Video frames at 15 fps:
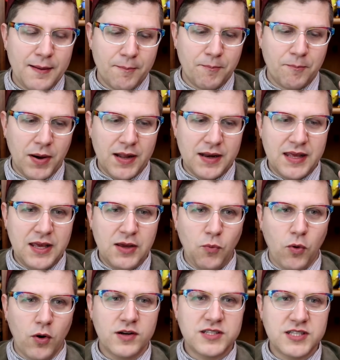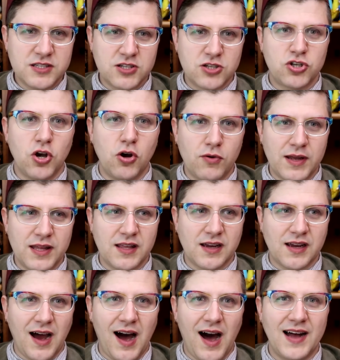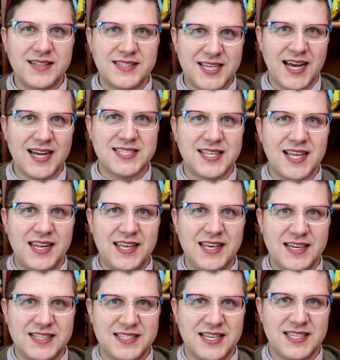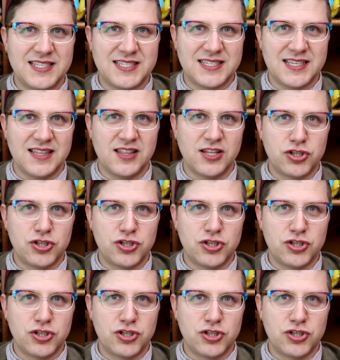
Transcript: but he works as a joke in the context that he exists in.